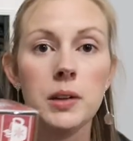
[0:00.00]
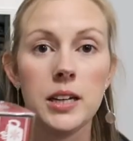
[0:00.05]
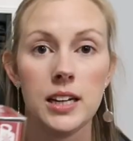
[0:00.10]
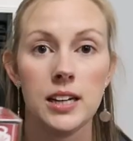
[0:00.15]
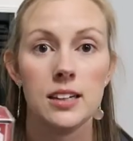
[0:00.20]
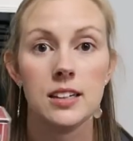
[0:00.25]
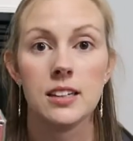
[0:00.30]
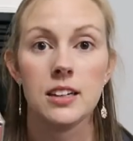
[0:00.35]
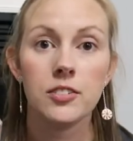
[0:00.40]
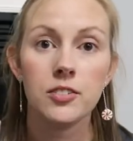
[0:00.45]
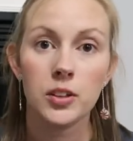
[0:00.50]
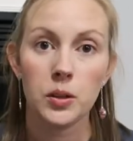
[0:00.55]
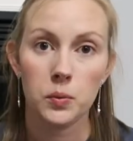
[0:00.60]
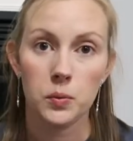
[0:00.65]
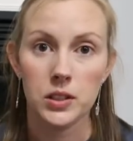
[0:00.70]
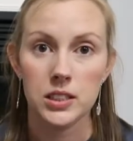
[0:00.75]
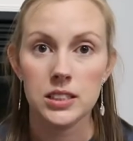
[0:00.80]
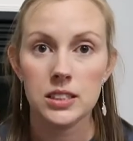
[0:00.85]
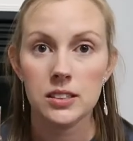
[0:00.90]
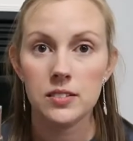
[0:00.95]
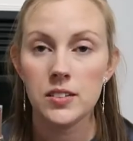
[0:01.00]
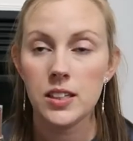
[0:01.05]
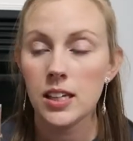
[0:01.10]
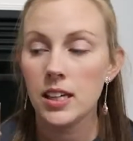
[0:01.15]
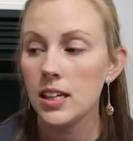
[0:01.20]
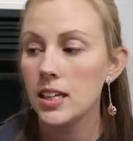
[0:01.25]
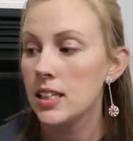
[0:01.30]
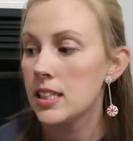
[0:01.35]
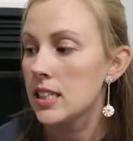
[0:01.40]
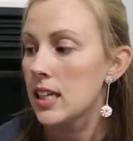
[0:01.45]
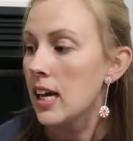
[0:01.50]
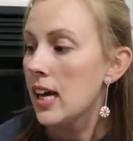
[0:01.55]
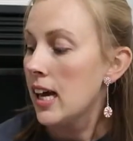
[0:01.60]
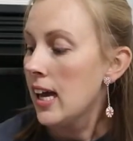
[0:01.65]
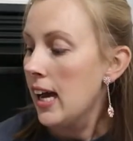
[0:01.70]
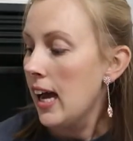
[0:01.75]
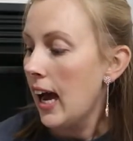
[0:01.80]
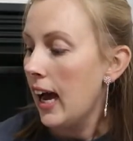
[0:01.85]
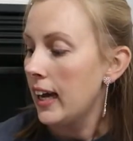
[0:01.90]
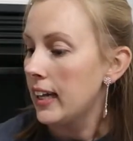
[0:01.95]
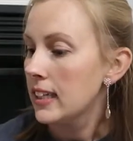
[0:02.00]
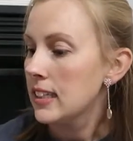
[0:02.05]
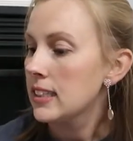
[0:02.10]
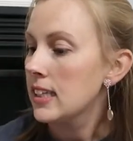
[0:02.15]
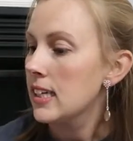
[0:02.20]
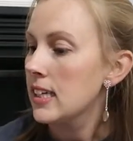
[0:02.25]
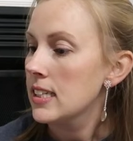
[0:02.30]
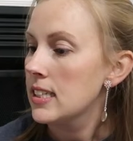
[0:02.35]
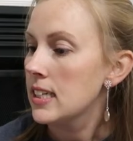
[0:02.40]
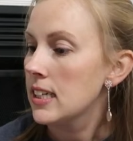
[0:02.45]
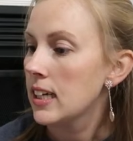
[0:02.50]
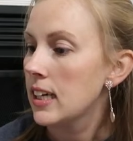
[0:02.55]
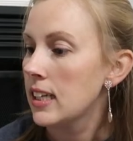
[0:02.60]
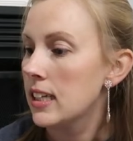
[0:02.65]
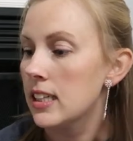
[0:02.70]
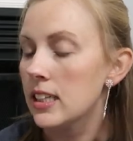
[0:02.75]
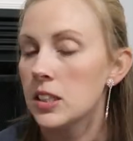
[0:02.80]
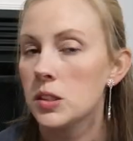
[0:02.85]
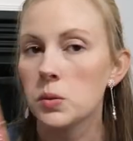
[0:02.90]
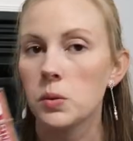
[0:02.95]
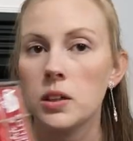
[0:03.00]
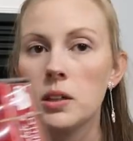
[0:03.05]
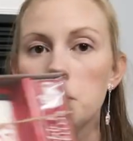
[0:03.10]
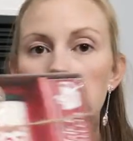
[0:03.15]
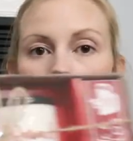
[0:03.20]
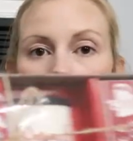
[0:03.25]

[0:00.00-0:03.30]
many different ones of these. I decided to get this one